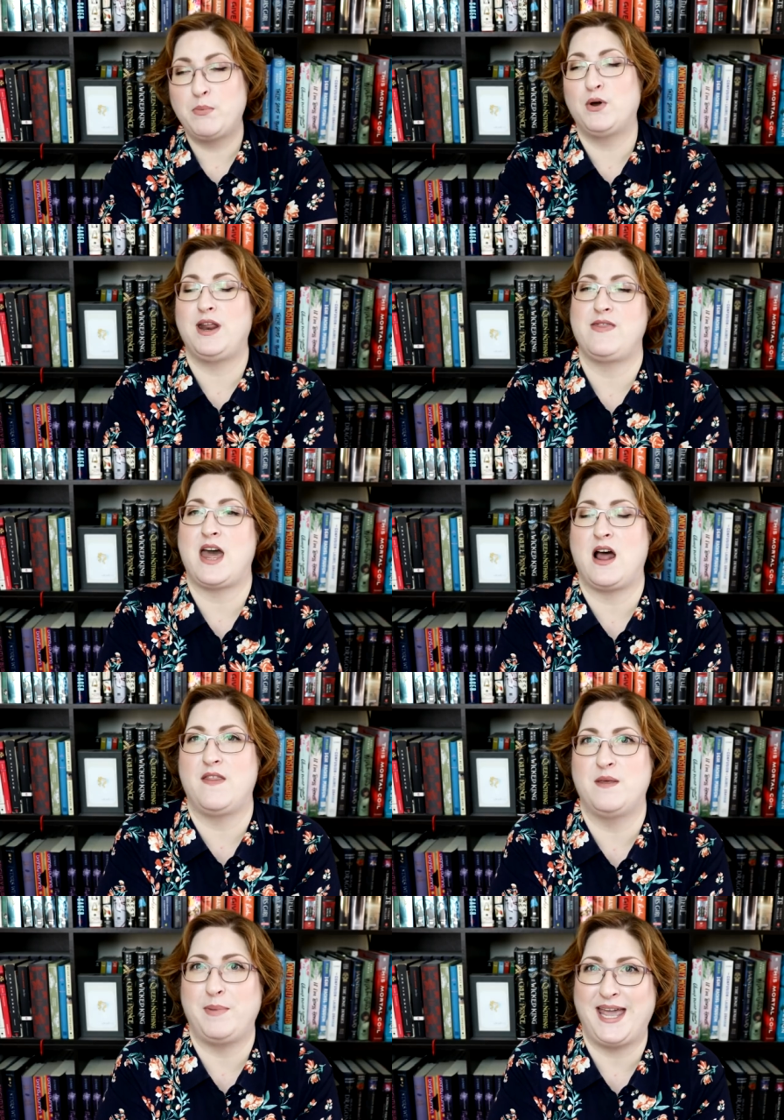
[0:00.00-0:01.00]
putting that
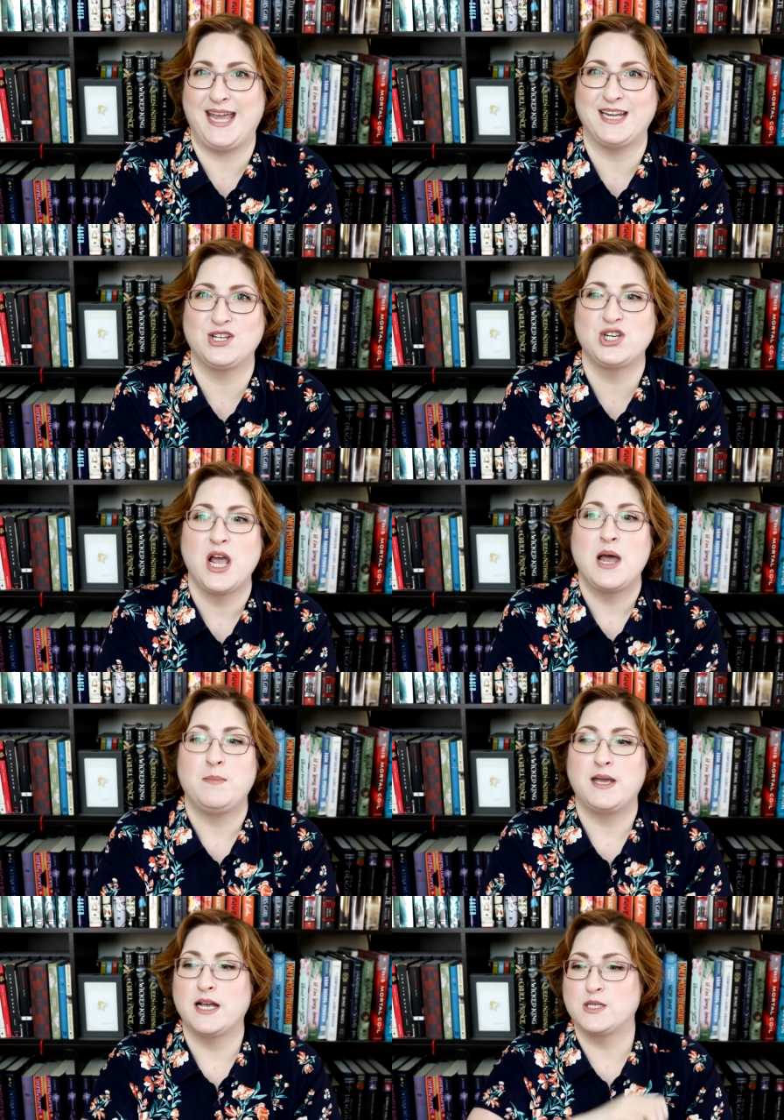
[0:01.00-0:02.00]
on the page
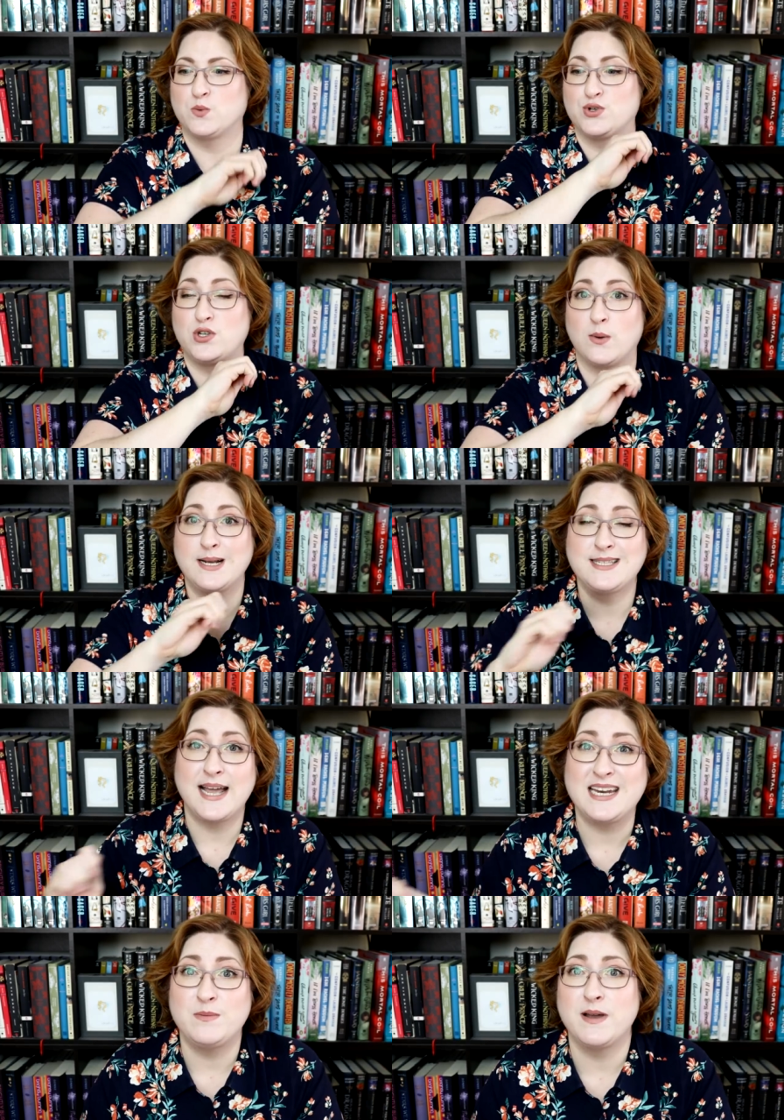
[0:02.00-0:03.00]
because we're so
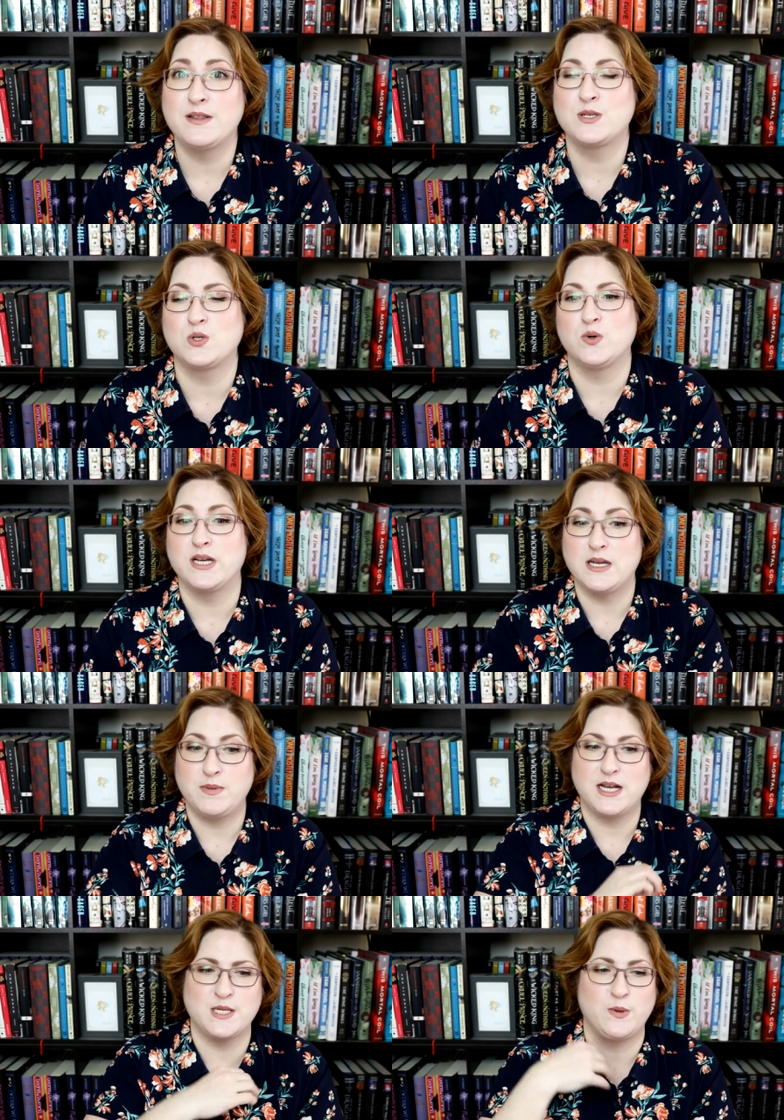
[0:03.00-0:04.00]
excited by the story,
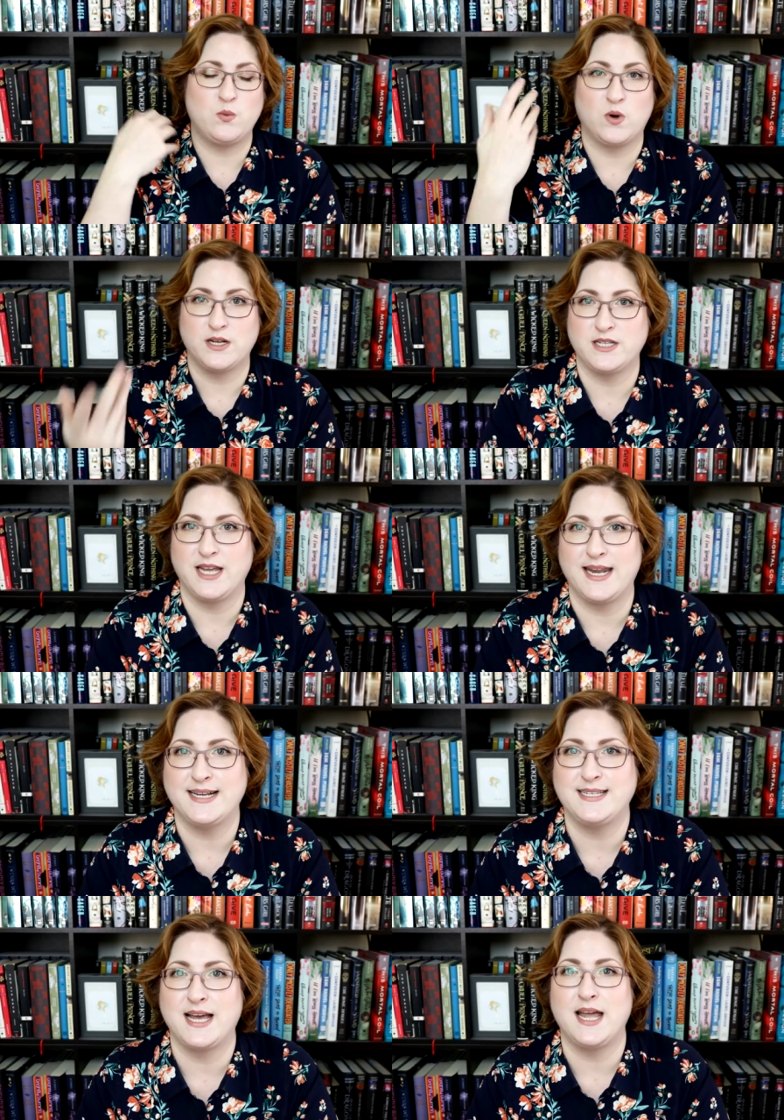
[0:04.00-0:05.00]
because we want to get
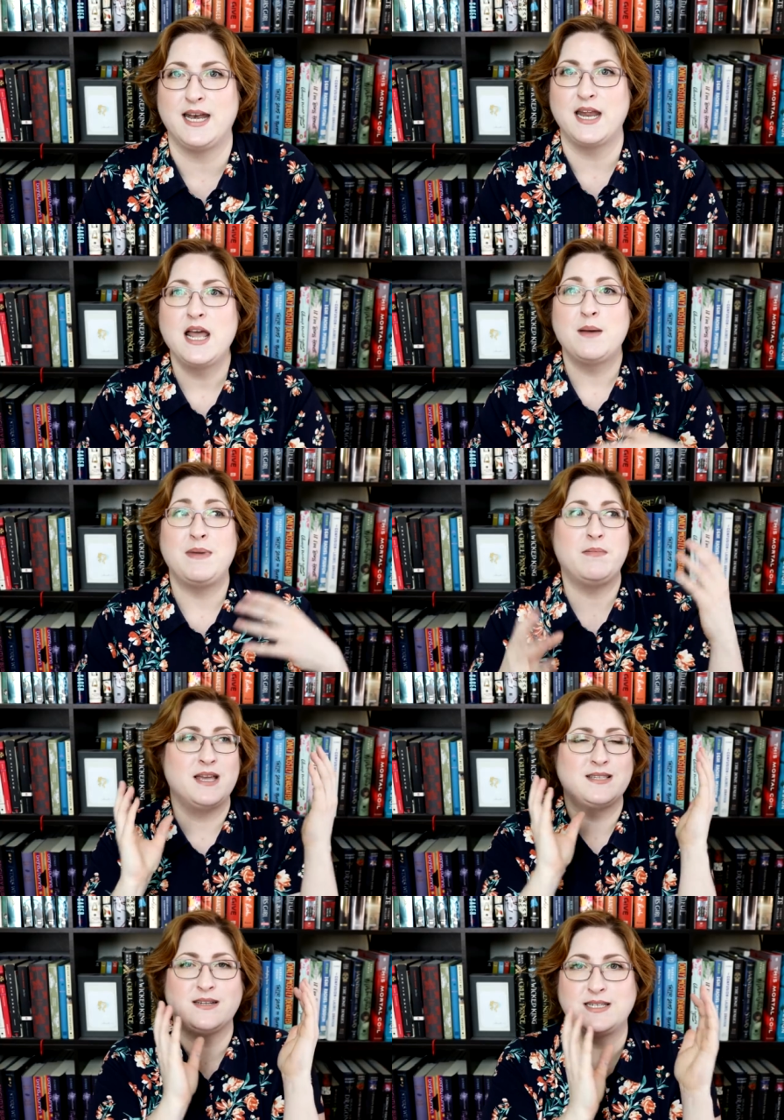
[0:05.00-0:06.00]
it done. Maybe
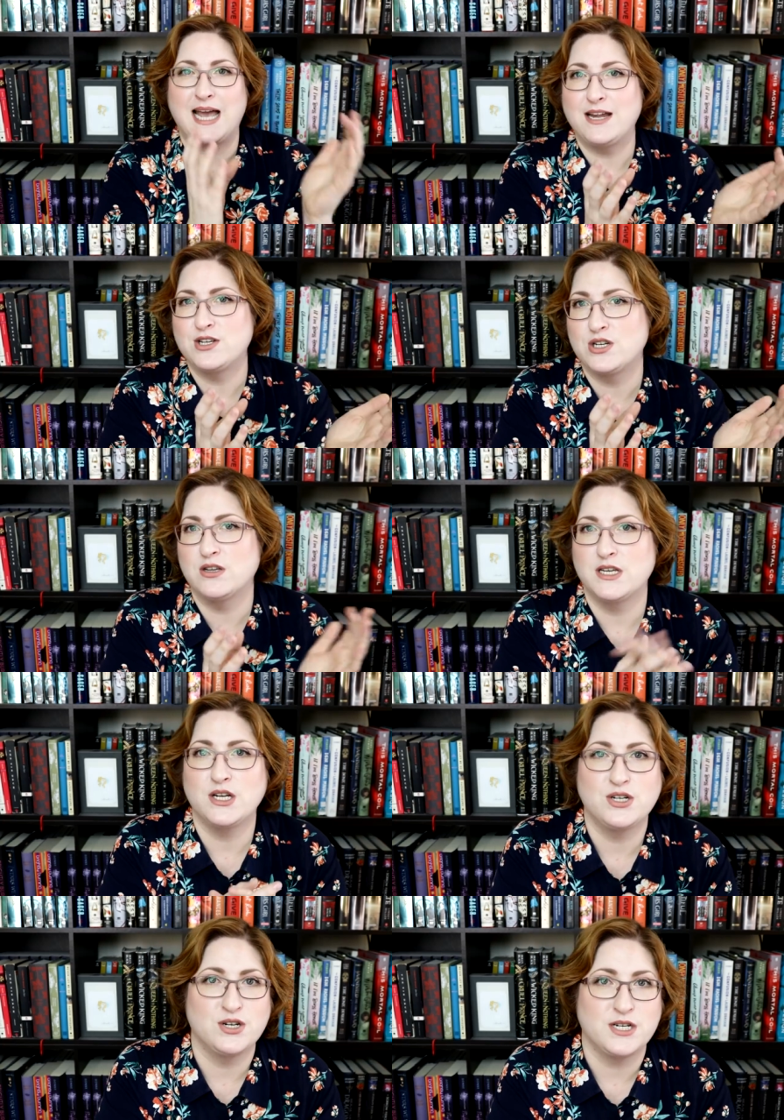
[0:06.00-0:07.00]
it's intentional that
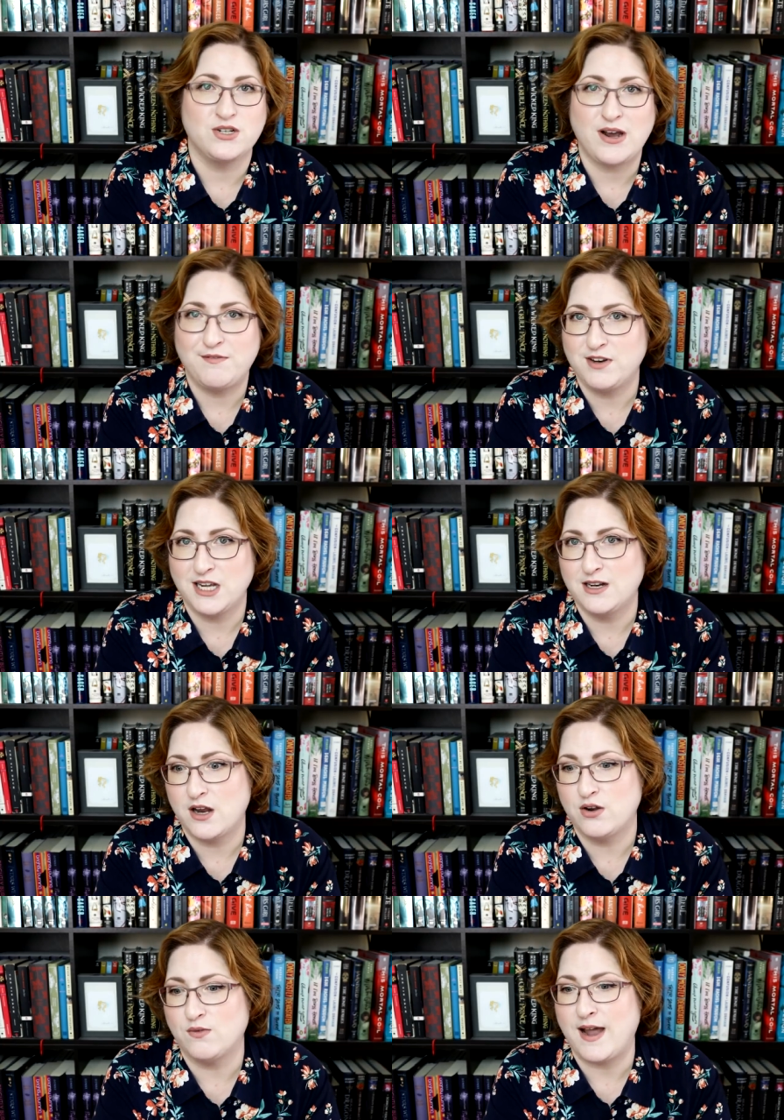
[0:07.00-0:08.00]
you're dirty drafting and
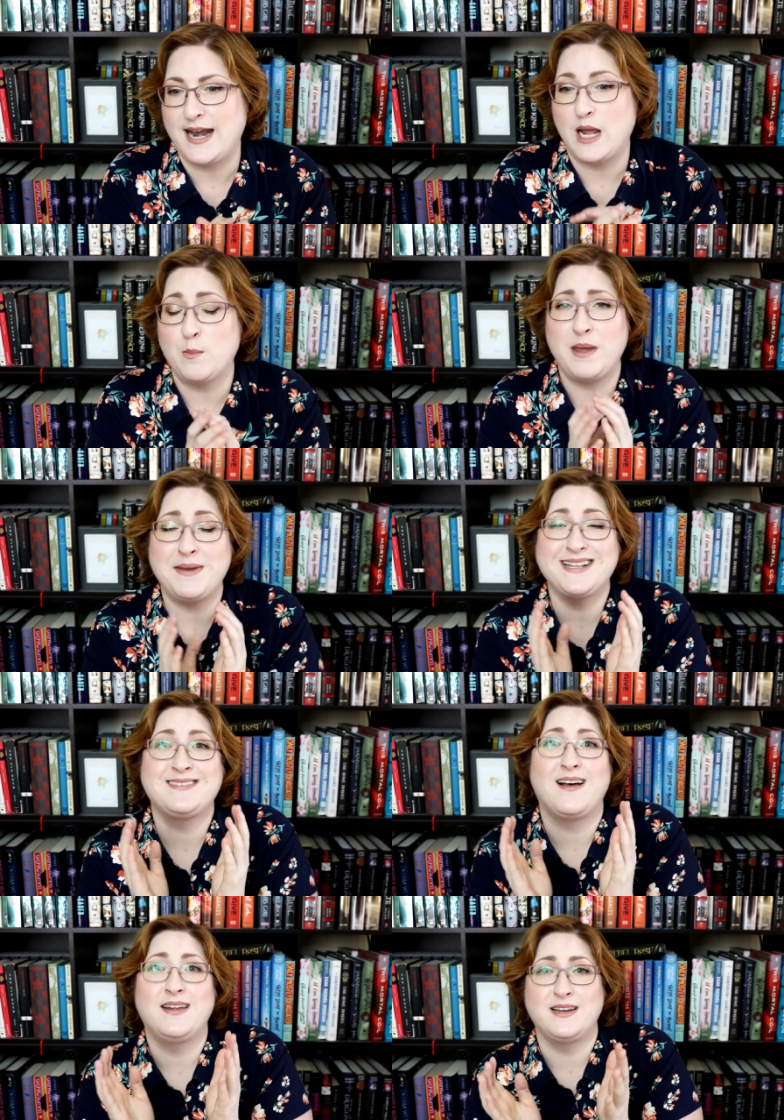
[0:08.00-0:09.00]
underwriting. Maybe it's
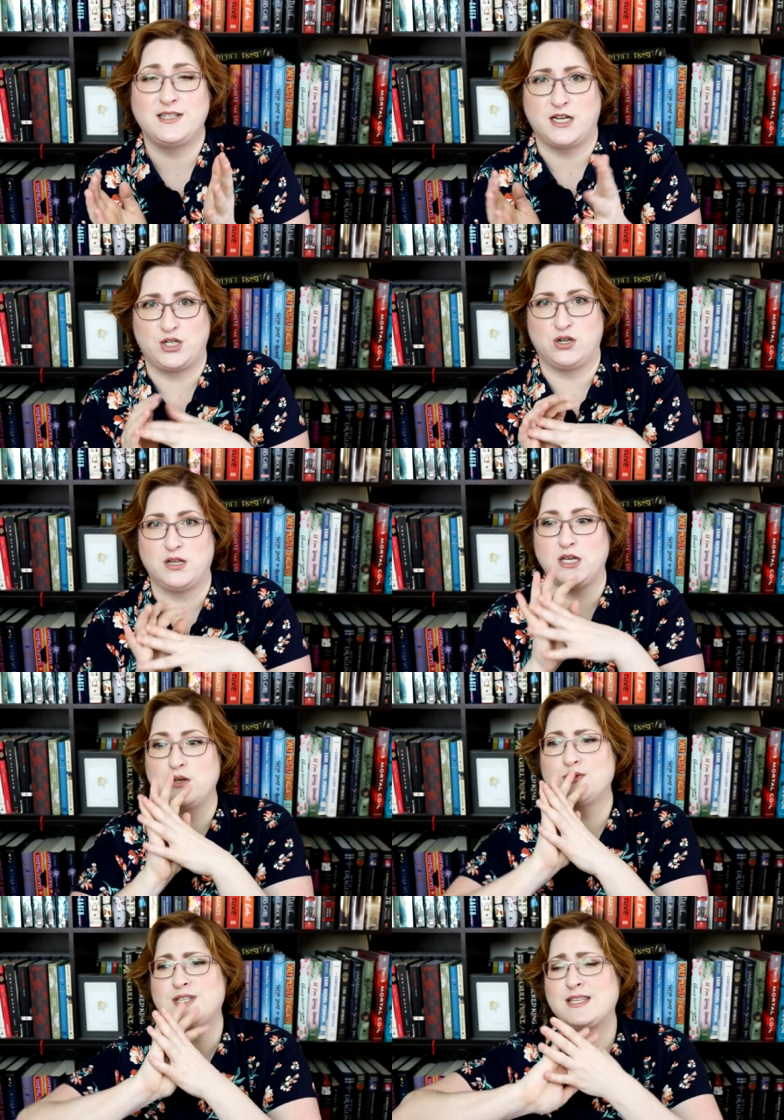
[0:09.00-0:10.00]
unintentional that
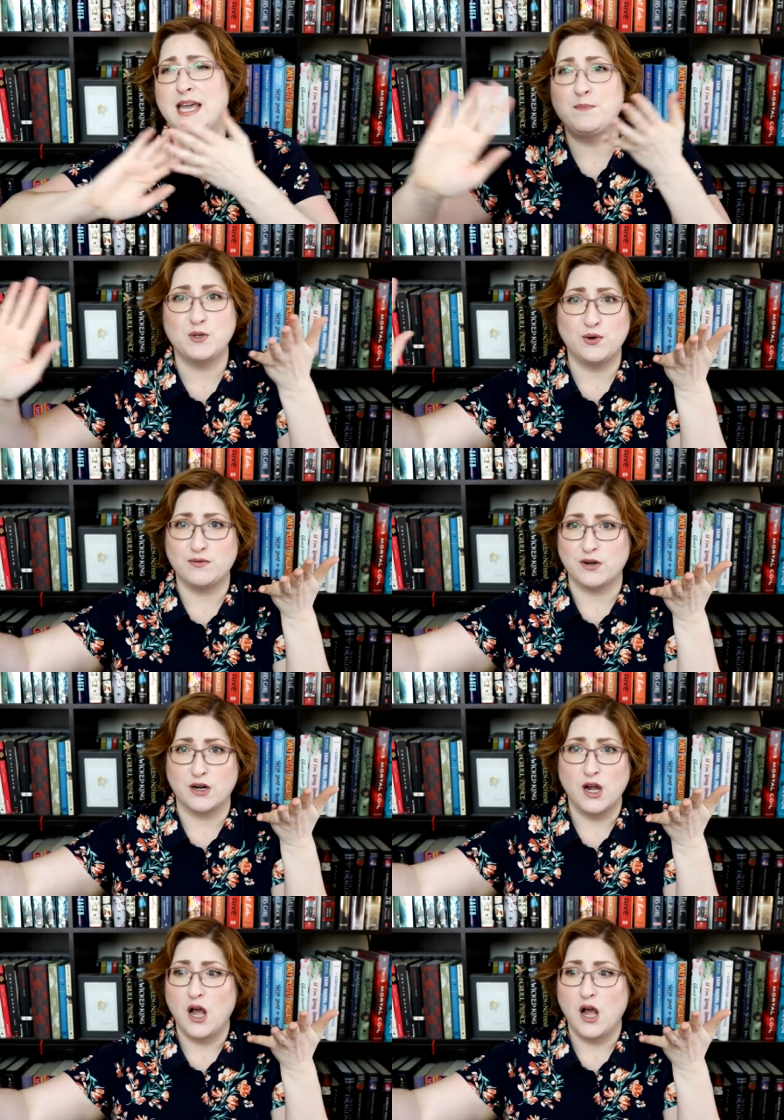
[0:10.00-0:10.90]
you skipped over